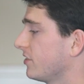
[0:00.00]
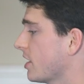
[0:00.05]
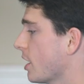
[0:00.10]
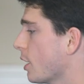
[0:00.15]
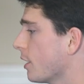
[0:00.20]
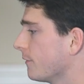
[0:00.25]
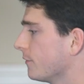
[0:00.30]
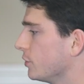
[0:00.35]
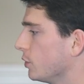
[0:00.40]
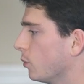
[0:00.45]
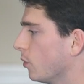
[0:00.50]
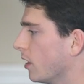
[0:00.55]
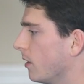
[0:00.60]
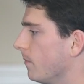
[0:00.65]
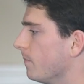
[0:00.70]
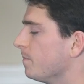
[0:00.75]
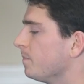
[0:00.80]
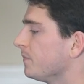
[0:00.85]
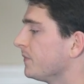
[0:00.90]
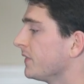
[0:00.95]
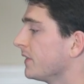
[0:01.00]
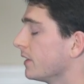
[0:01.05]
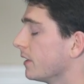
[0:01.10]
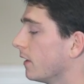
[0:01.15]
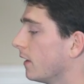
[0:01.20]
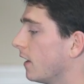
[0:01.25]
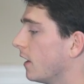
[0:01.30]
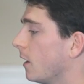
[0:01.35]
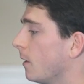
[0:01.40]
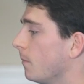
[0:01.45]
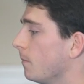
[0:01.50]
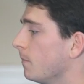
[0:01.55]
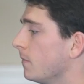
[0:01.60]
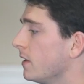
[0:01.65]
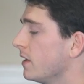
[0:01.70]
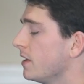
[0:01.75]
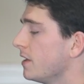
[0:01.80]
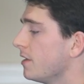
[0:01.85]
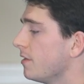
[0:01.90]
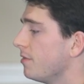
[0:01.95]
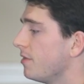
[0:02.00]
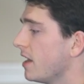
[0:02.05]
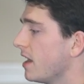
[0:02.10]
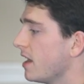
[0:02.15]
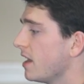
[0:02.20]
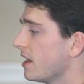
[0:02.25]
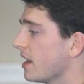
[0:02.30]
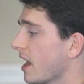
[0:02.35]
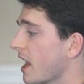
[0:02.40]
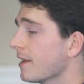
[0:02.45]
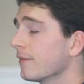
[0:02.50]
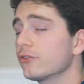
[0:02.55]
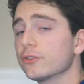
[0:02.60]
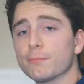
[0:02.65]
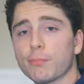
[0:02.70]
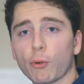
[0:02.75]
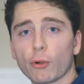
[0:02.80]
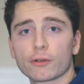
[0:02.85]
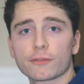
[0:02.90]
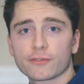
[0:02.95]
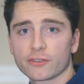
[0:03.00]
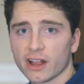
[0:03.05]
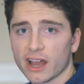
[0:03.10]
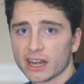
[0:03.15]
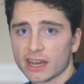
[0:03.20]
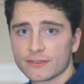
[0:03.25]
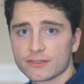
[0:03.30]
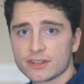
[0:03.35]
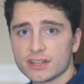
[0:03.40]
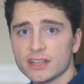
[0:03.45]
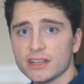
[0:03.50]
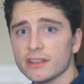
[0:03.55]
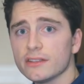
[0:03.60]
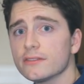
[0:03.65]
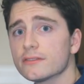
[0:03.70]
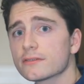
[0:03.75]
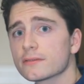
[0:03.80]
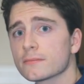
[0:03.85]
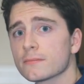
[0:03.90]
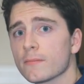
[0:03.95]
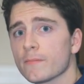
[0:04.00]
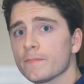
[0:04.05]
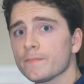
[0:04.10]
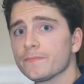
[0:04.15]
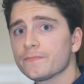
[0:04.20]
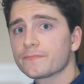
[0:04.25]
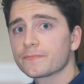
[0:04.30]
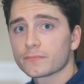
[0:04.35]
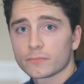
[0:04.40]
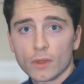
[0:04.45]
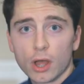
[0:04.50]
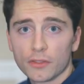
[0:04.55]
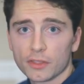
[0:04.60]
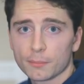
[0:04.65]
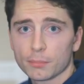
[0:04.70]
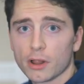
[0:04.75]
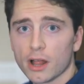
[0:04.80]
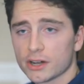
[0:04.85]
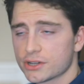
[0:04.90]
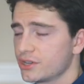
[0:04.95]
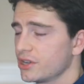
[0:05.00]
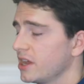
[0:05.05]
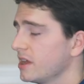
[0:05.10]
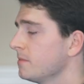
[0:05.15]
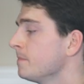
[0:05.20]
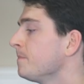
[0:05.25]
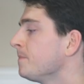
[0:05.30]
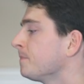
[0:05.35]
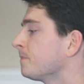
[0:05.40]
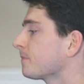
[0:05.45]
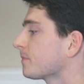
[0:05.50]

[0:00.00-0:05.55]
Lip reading: it however you want. They have support for NFTs on the blockchain,